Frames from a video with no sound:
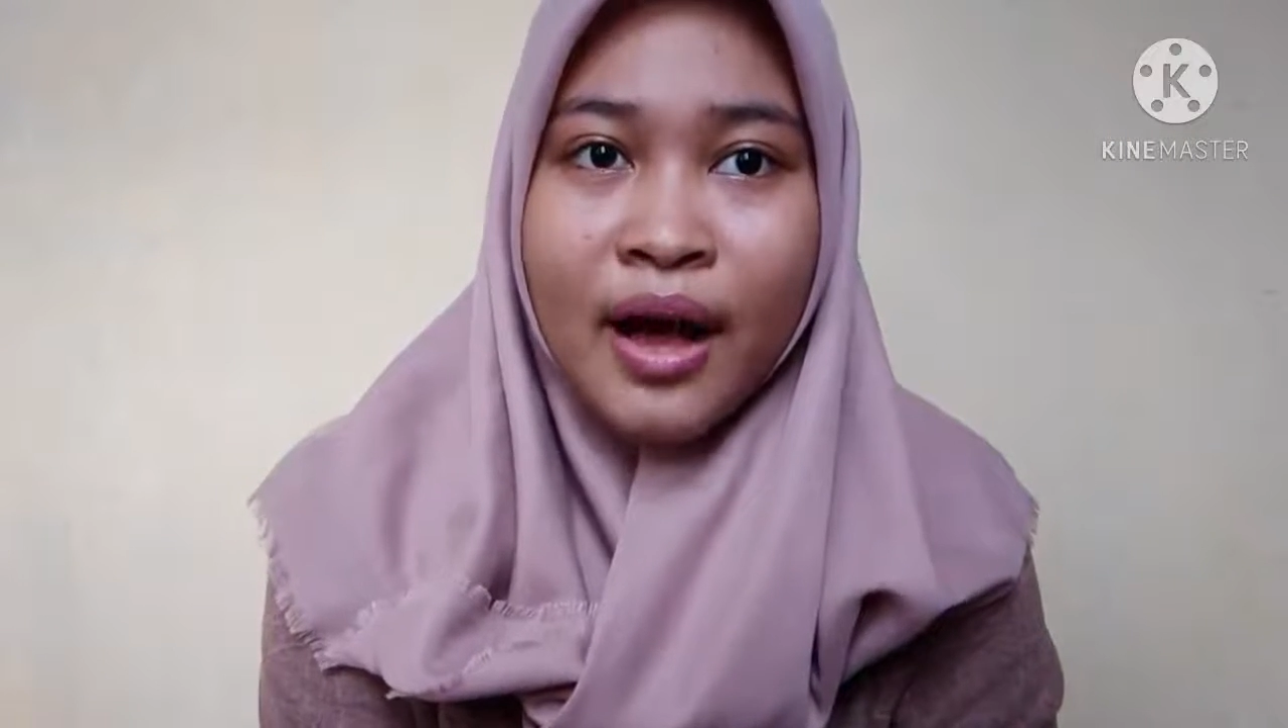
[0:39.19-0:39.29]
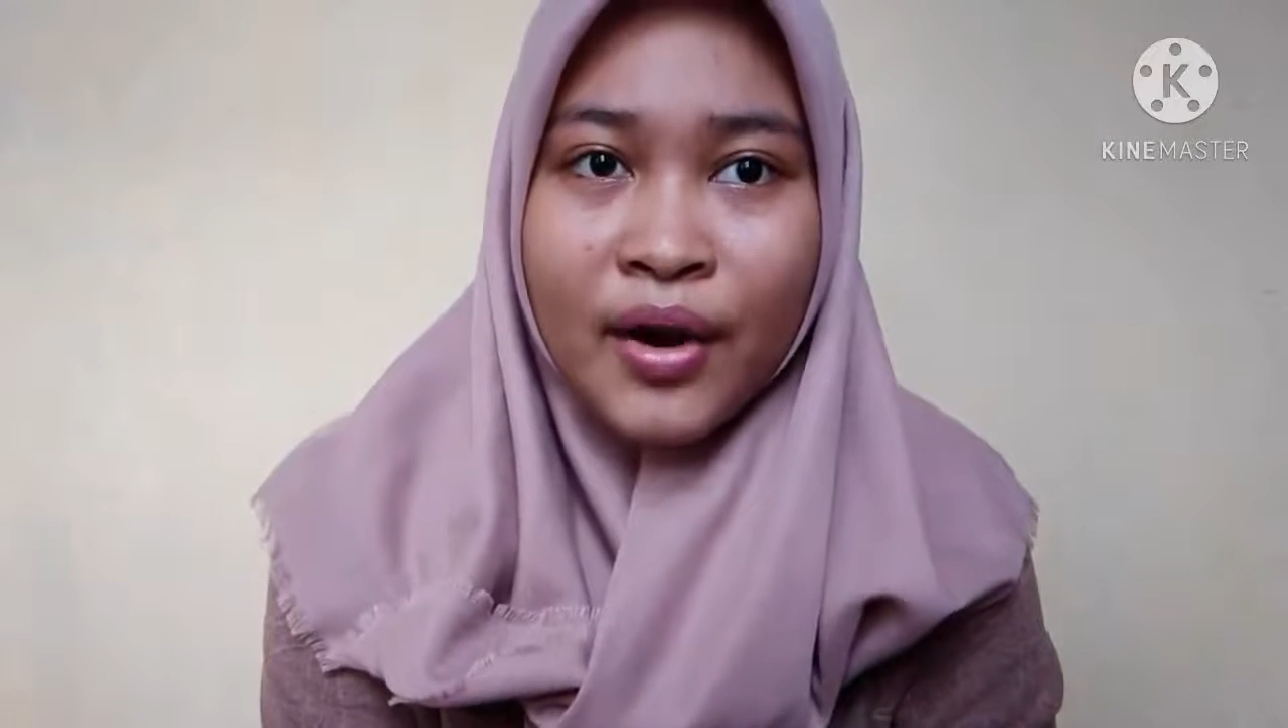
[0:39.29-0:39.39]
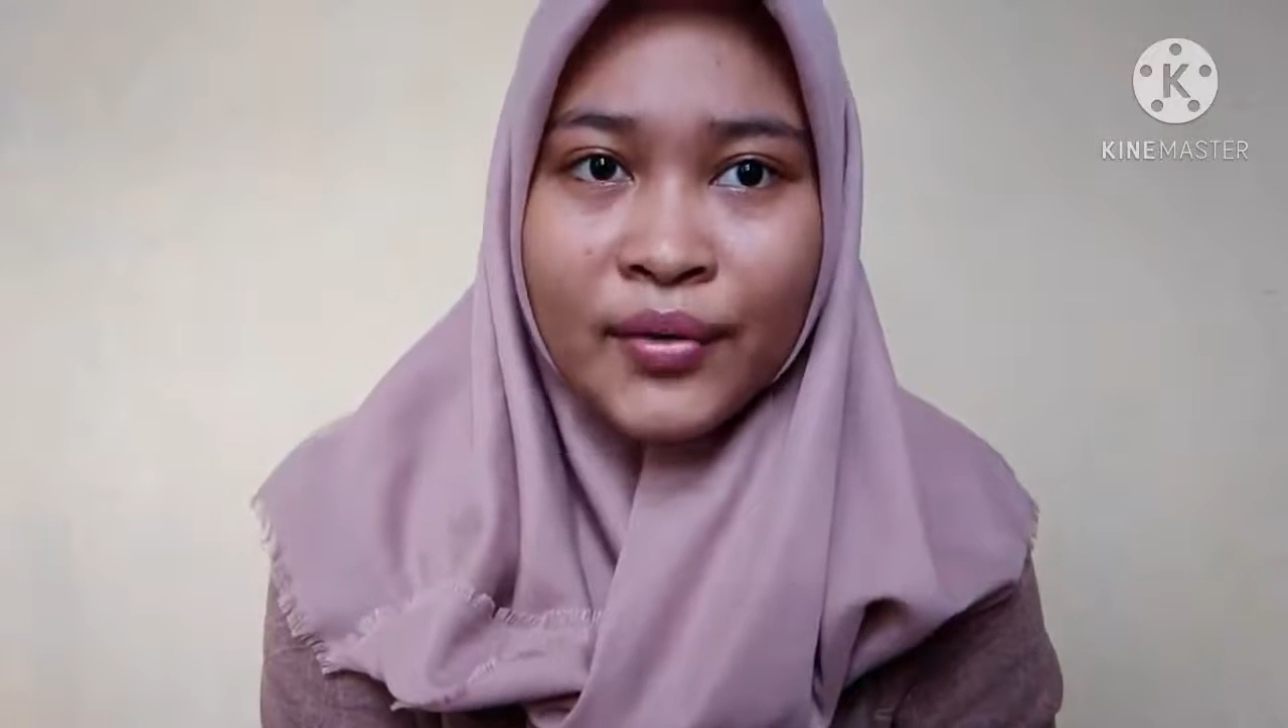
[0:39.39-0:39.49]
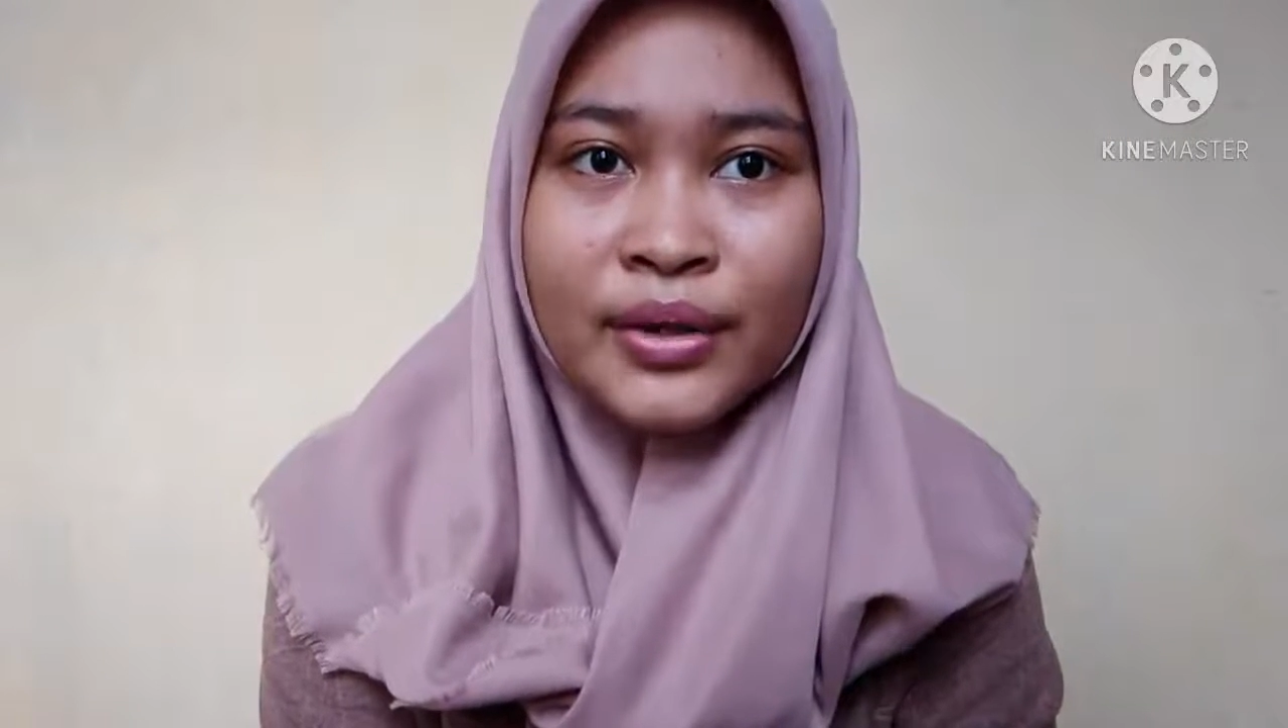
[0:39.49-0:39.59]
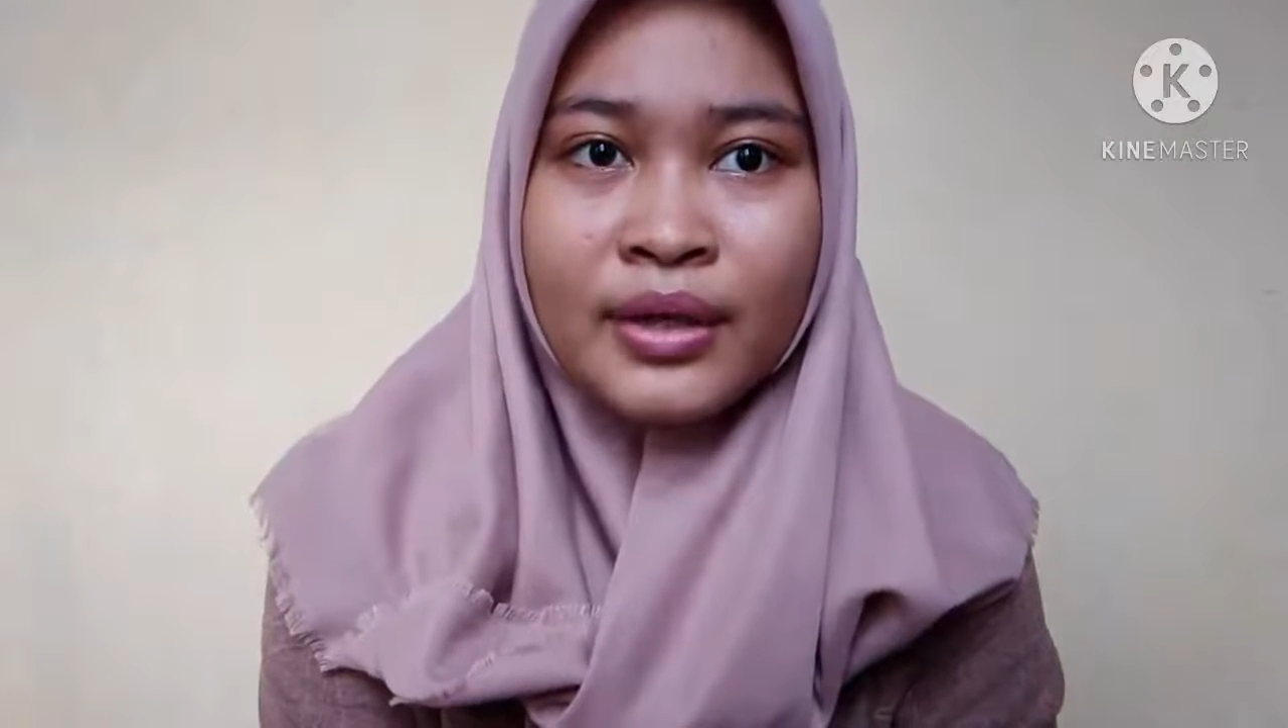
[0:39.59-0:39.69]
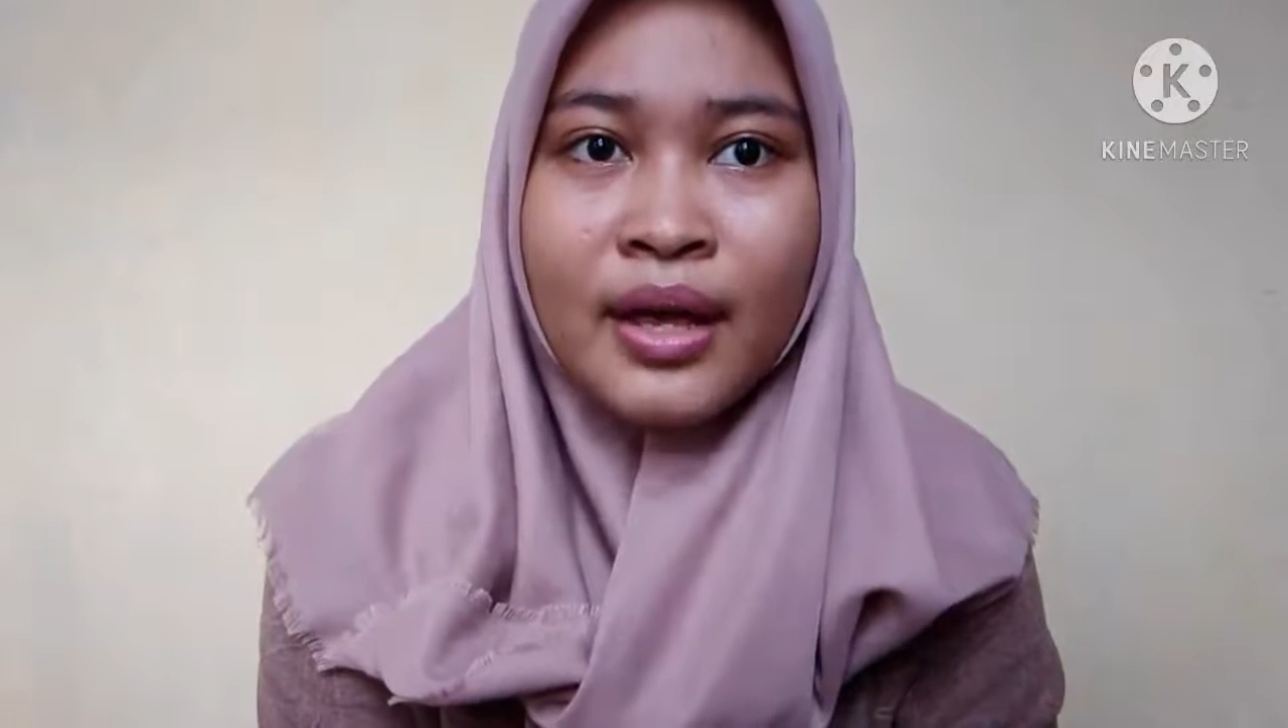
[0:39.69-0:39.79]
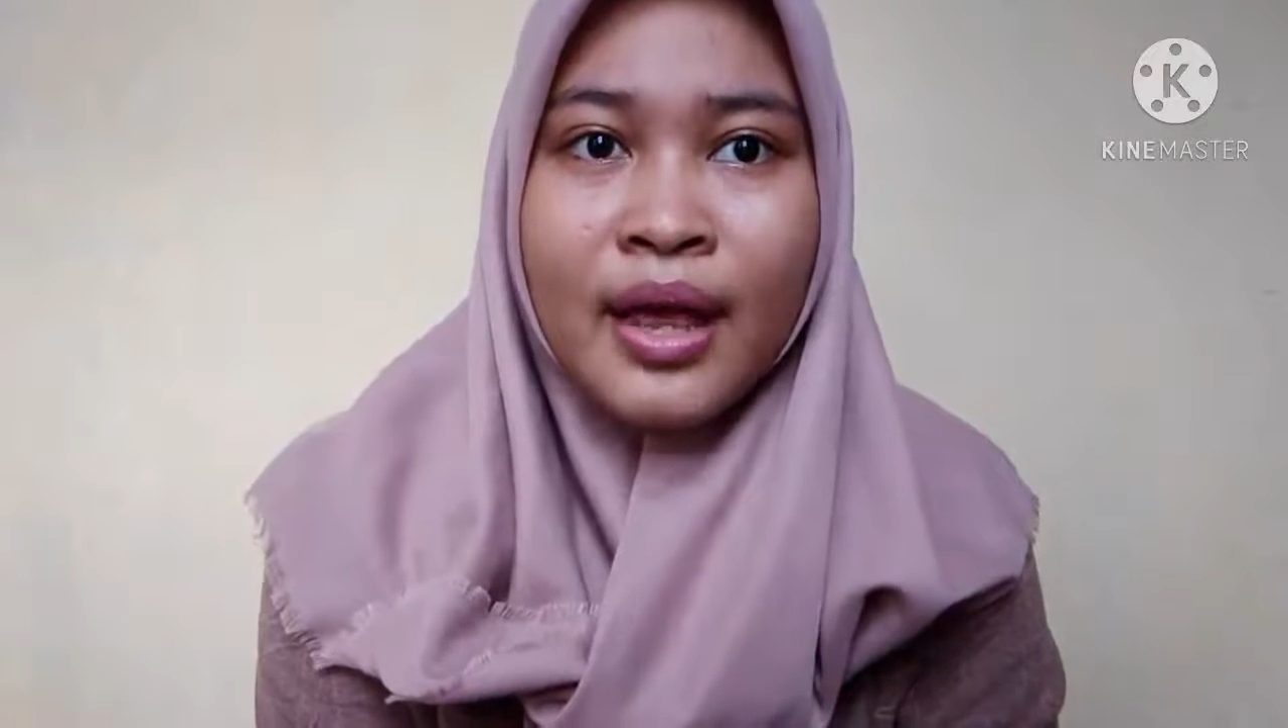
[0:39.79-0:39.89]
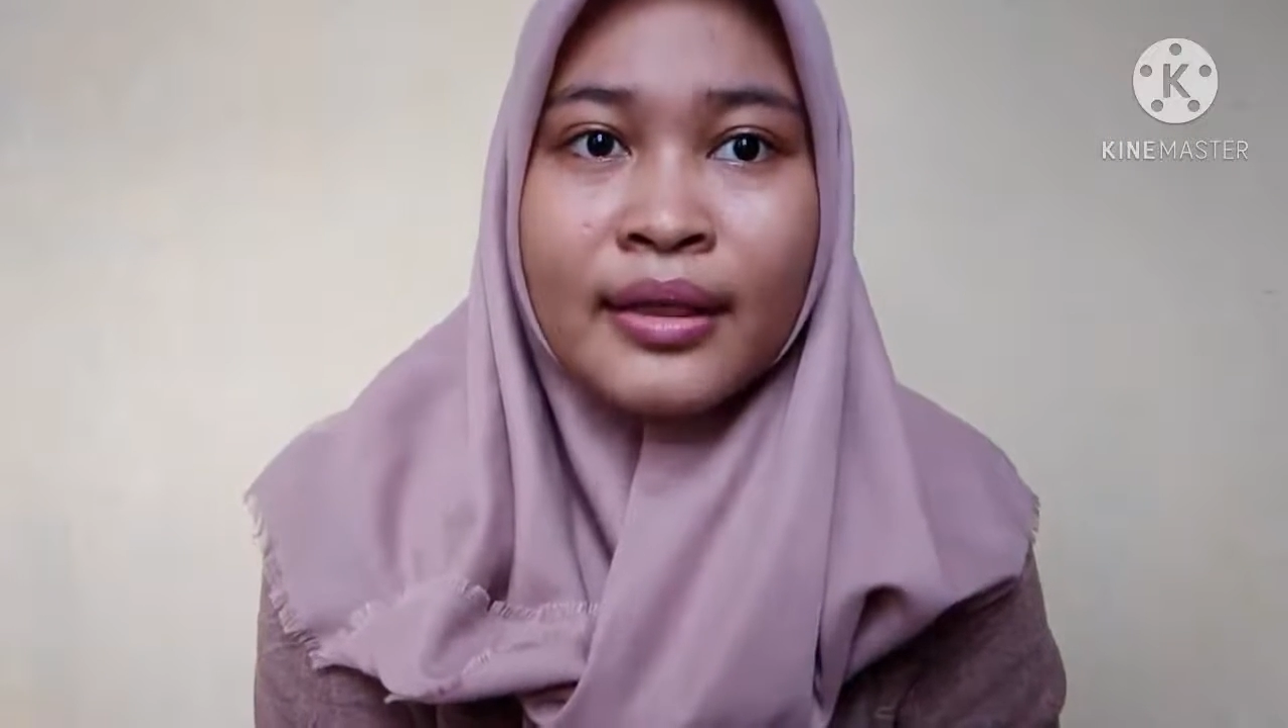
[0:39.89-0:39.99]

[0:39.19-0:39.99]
noun